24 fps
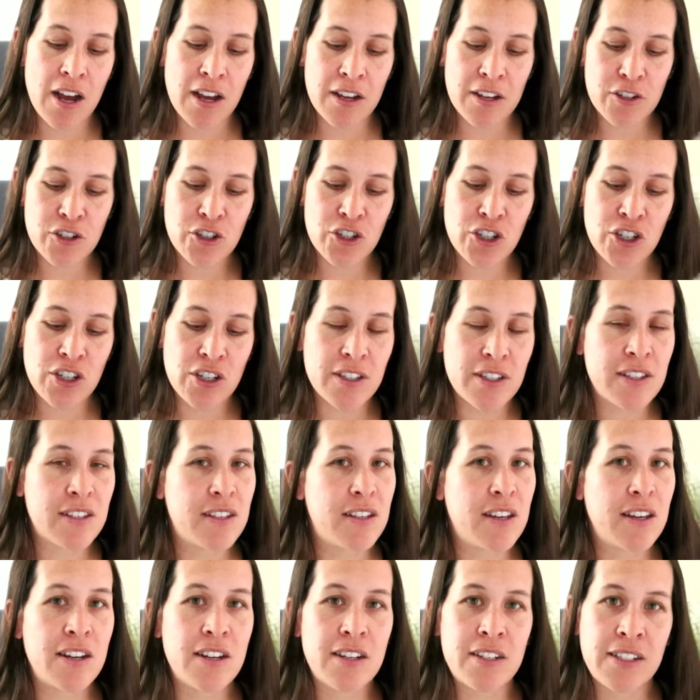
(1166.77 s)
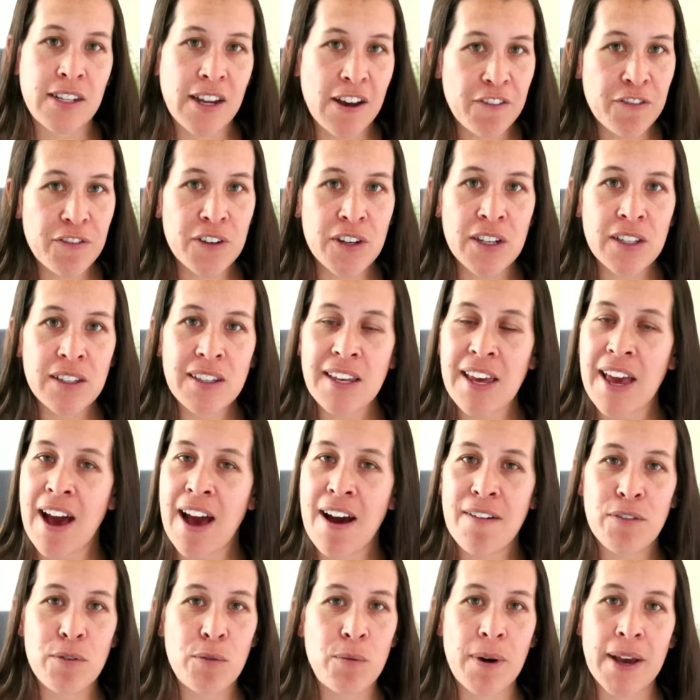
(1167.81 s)
She's gonna definitely
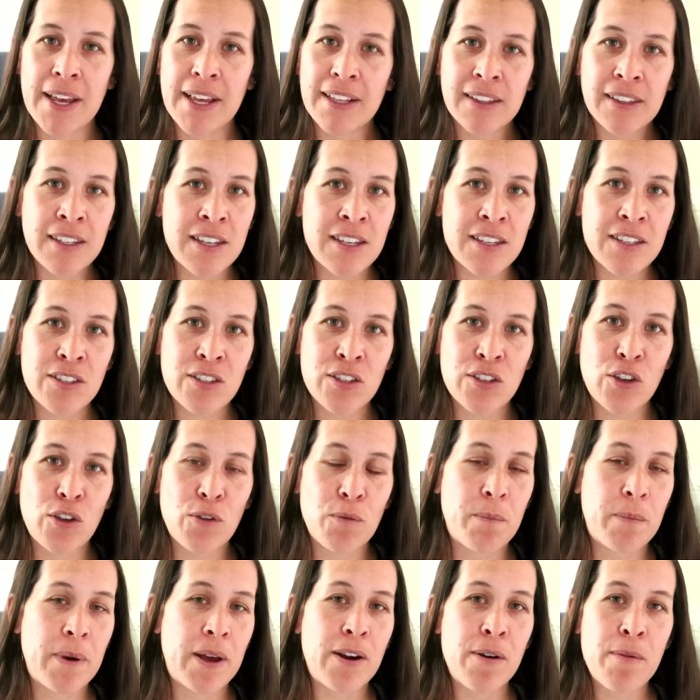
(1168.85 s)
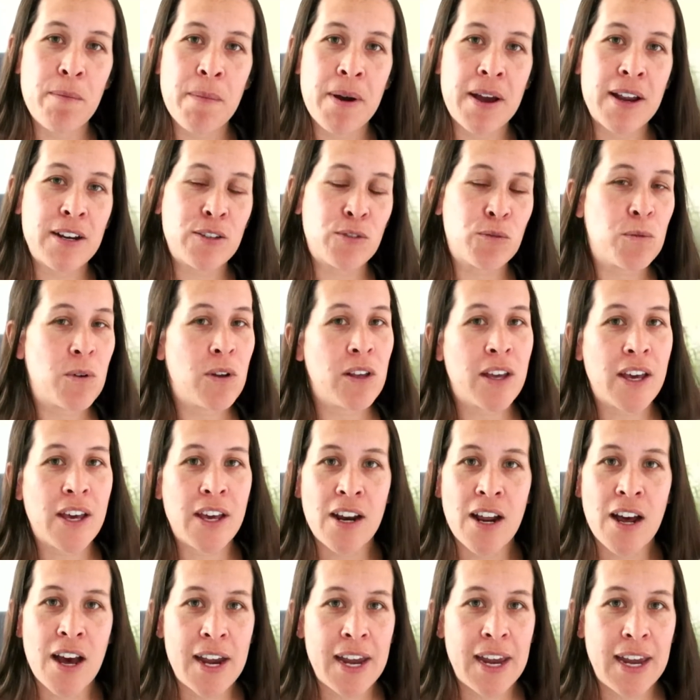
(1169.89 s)
have a wait list, so you better might as well get
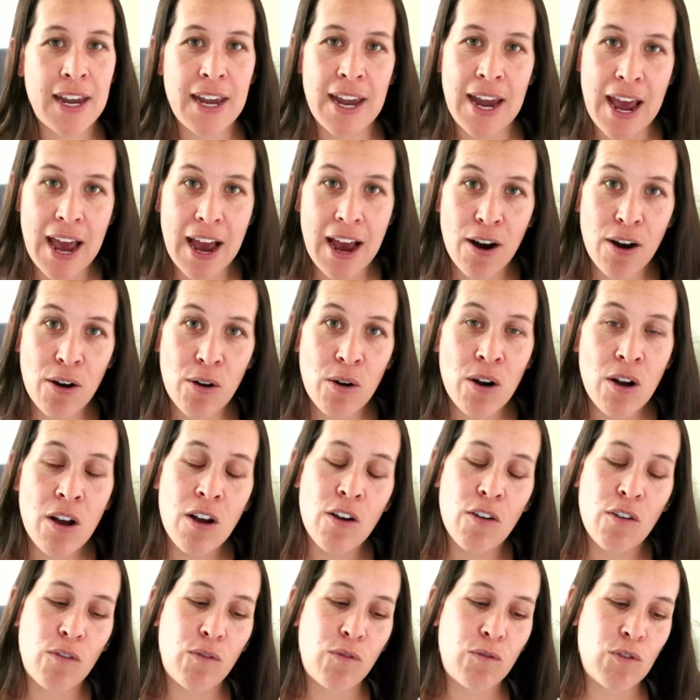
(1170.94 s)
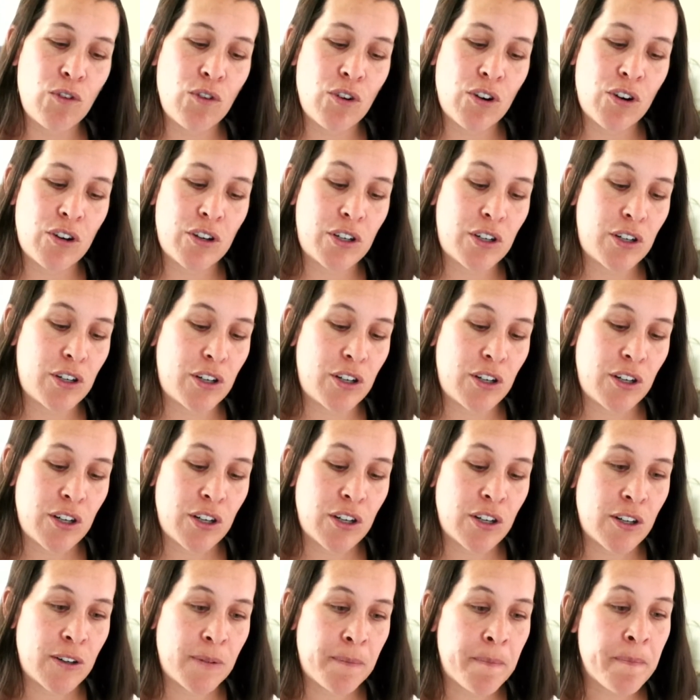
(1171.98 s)
on it now for
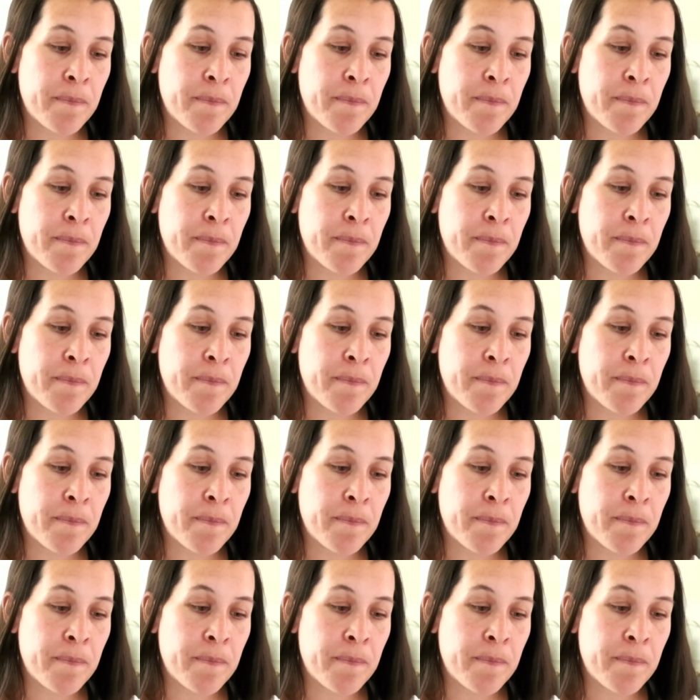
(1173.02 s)
her